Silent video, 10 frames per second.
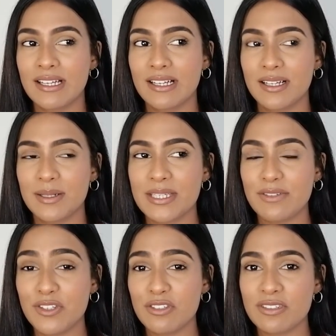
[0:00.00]

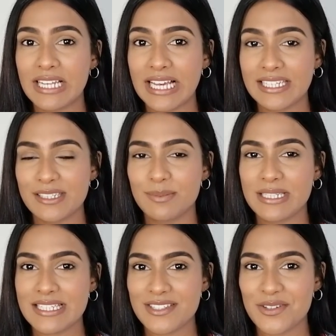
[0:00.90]
If you did like it,
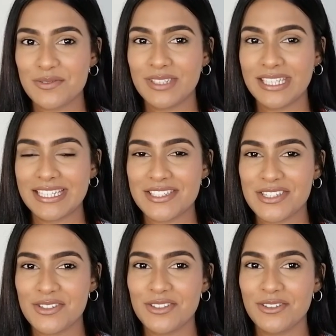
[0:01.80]
please don't forget
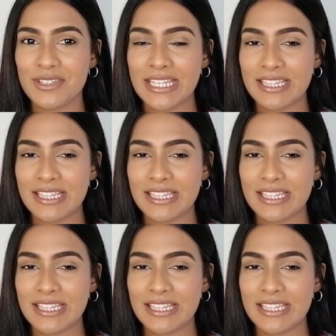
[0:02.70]
to